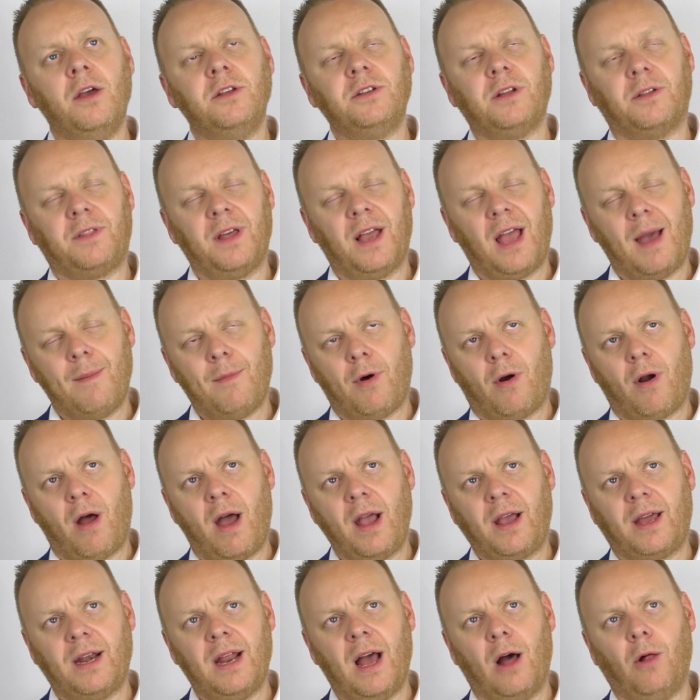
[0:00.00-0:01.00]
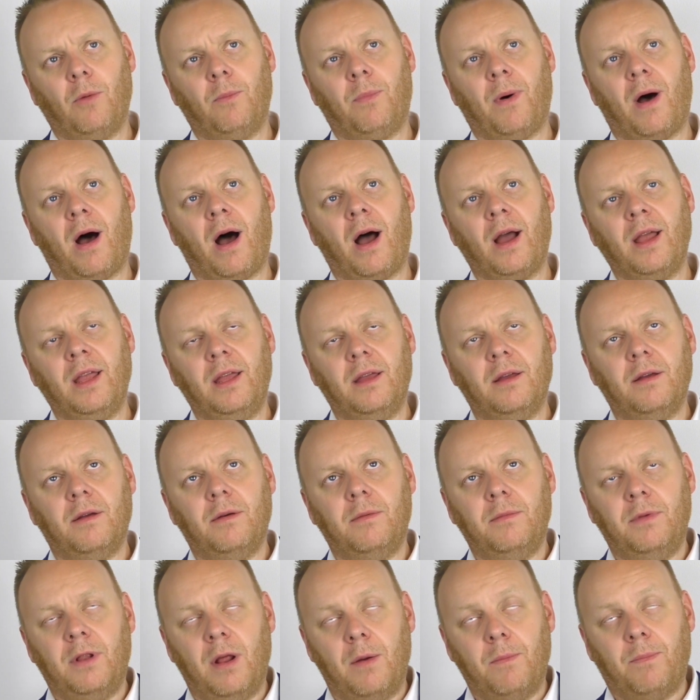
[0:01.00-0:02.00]
So I think MRI can help by you
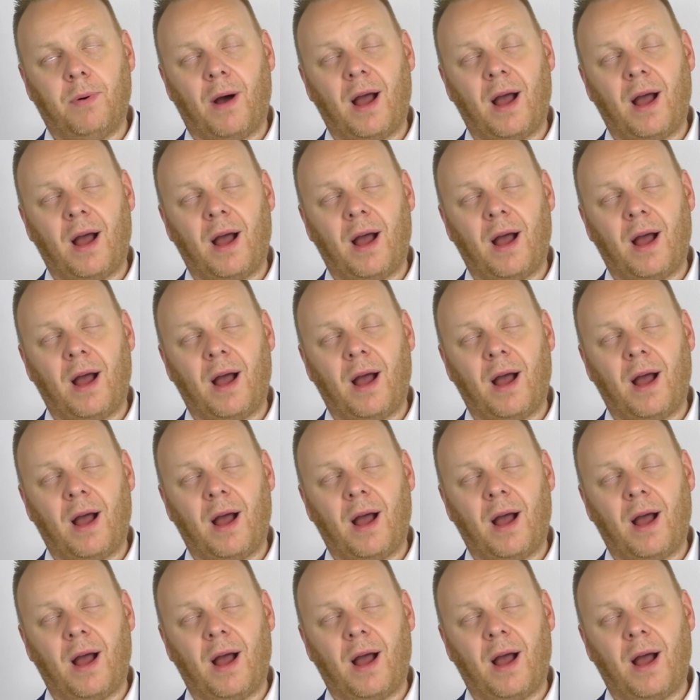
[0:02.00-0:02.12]
know,